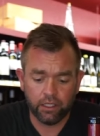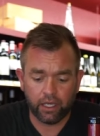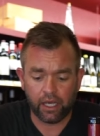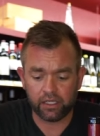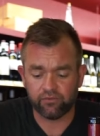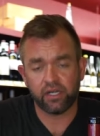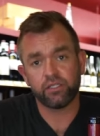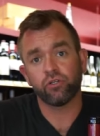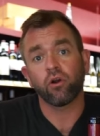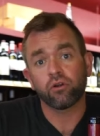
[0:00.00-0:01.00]
Uh, the
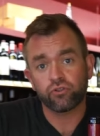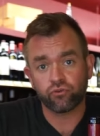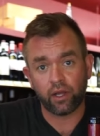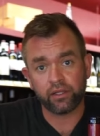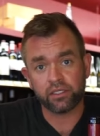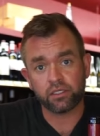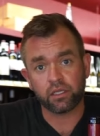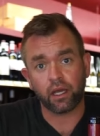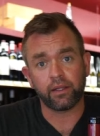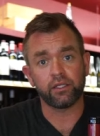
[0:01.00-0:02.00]
vines here aren't trellised
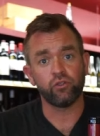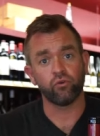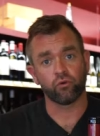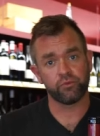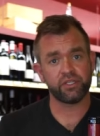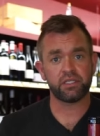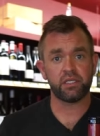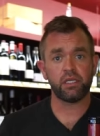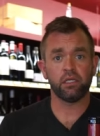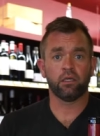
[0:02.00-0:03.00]
uh, like you normally
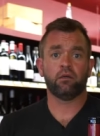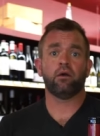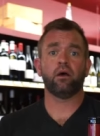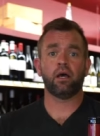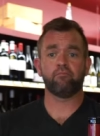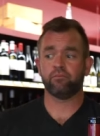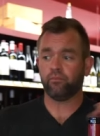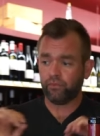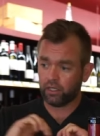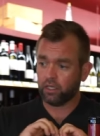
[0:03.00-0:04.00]
see.
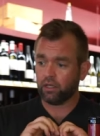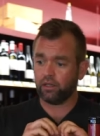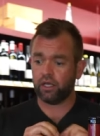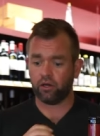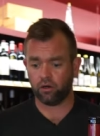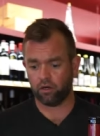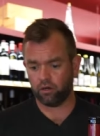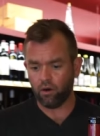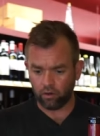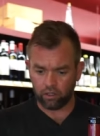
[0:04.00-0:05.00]
Um, they
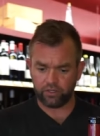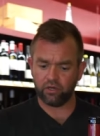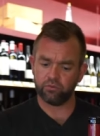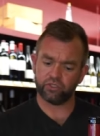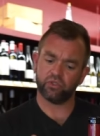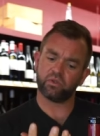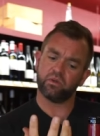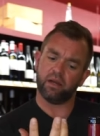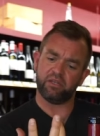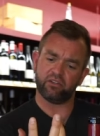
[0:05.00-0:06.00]
are they almost look.
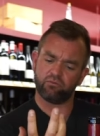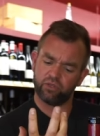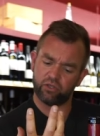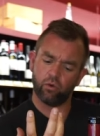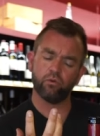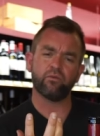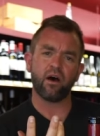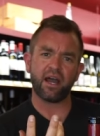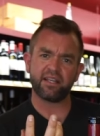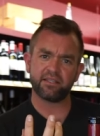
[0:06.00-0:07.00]
I mean, they're really old
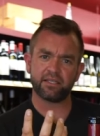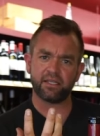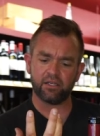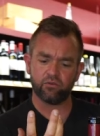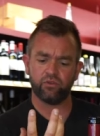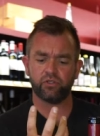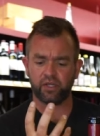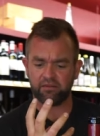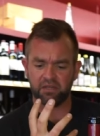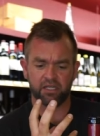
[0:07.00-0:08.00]
vines. They look
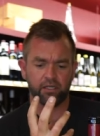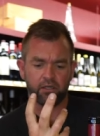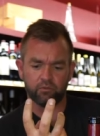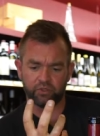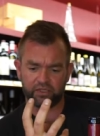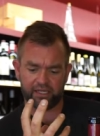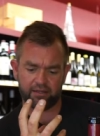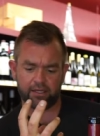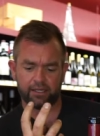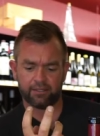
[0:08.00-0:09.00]
like almost
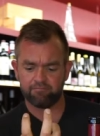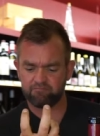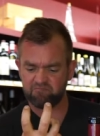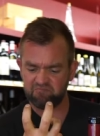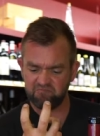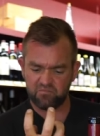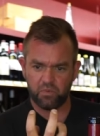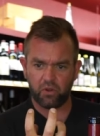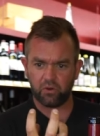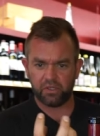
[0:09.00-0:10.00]
like uh,
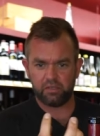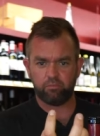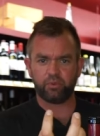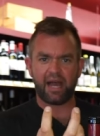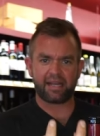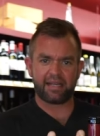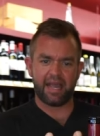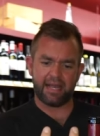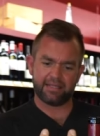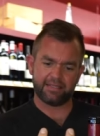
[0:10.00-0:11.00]
gnarly black
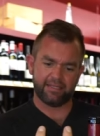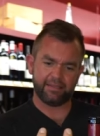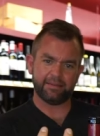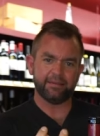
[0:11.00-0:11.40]
hands, like